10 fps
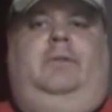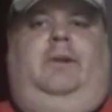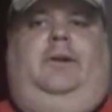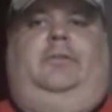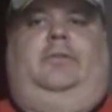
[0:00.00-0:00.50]

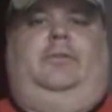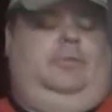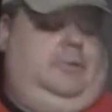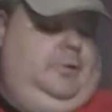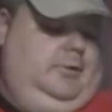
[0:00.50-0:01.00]
as of
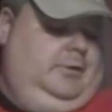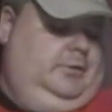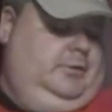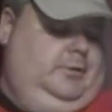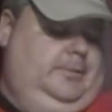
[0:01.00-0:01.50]
this recording,
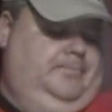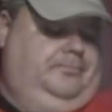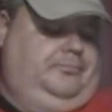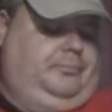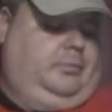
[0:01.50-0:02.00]
so
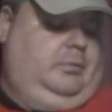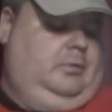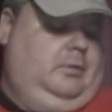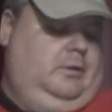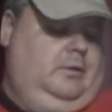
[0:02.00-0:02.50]

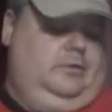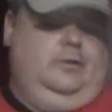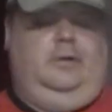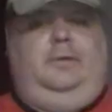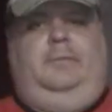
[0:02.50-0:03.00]
it's
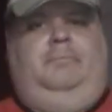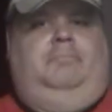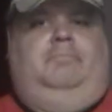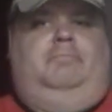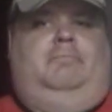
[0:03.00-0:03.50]
another
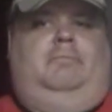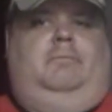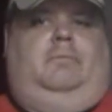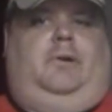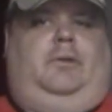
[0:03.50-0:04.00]

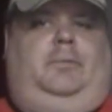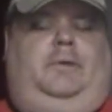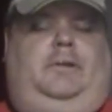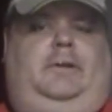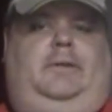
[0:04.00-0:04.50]

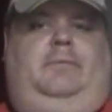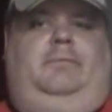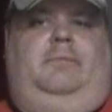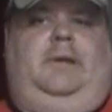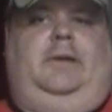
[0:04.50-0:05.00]
prospect that
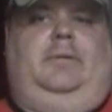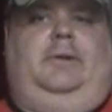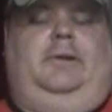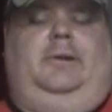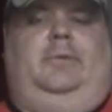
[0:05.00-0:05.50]
may or
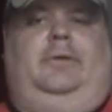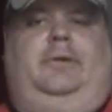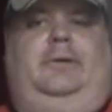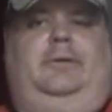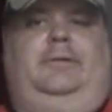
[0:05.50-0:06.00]
may not work
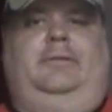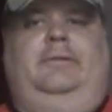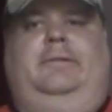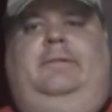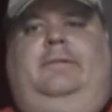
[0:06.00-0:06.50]
out. And,
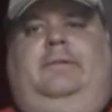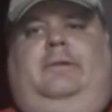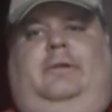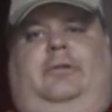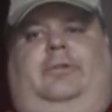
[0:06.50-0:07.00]
of
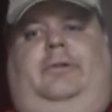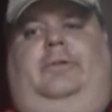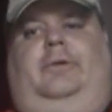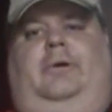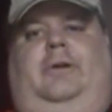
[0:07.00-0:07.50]
course, we don't
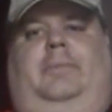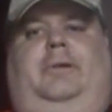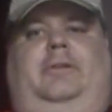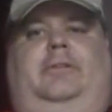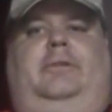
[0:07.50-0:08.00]
know how the
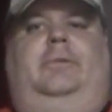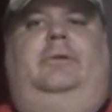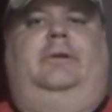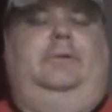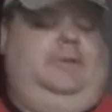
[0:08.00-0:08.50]
picks
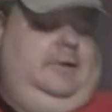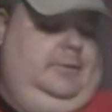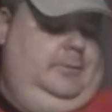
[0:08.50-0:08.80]
work out down the